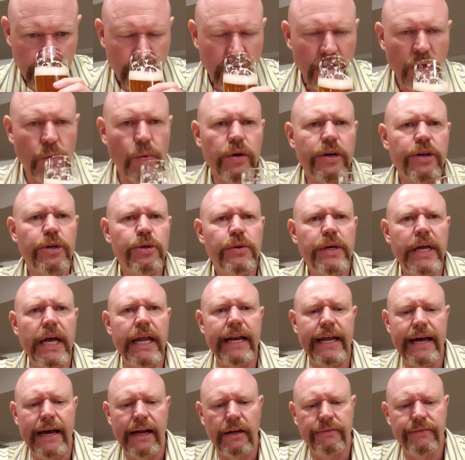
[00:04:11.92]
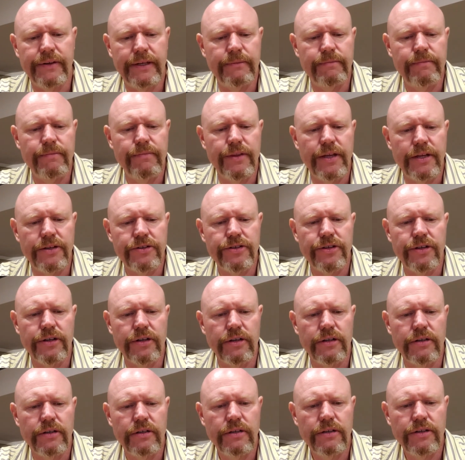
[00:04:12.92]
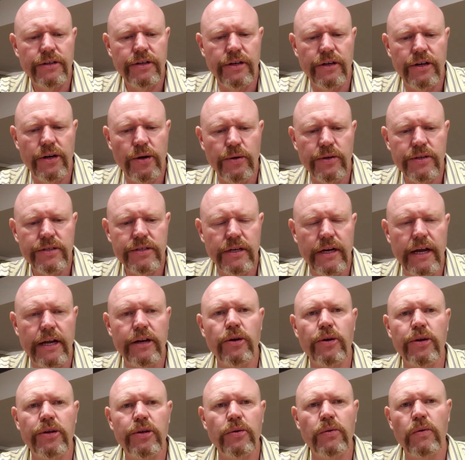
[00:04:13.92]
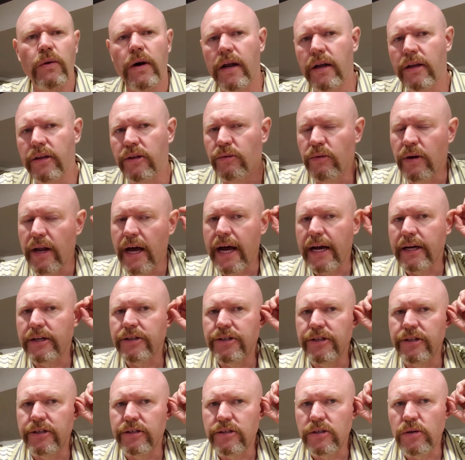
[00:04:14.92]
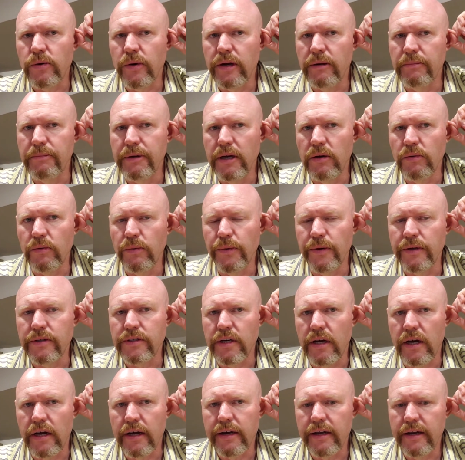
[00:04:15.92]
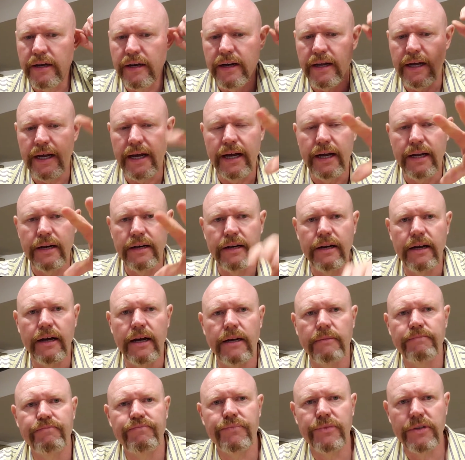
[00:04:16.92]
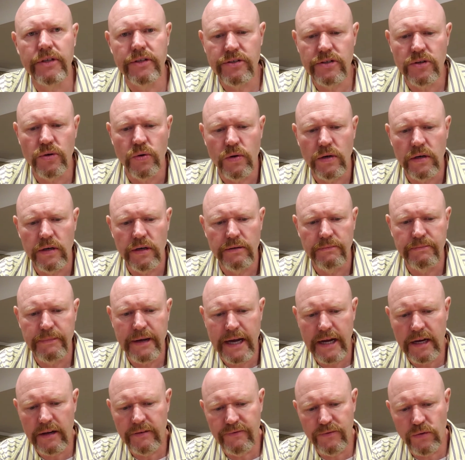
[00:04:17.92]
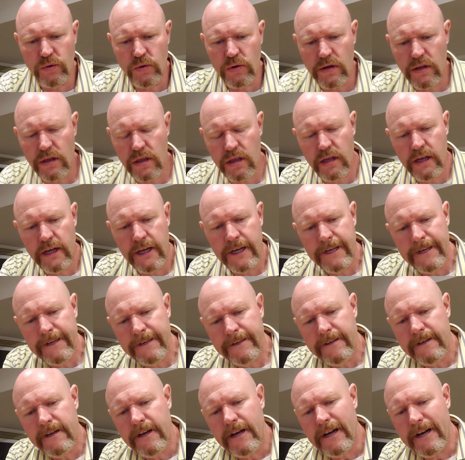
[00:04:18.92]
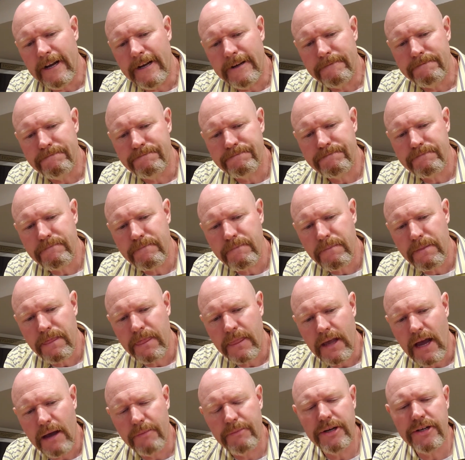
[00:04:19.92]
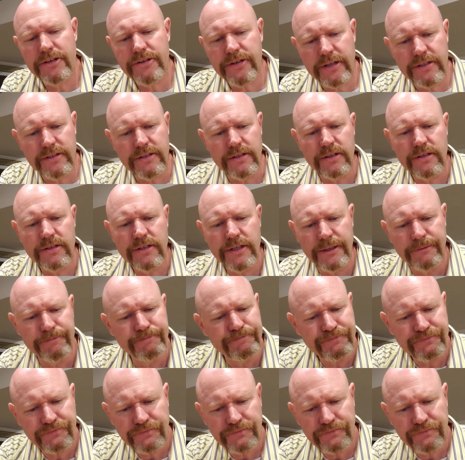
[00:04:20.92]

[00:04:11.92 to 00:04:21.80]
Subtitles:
what are you getting out of it that you're noticing? I know you knocked yours quite a bit when we were talking on Discord and back and forth. I'm interested to see.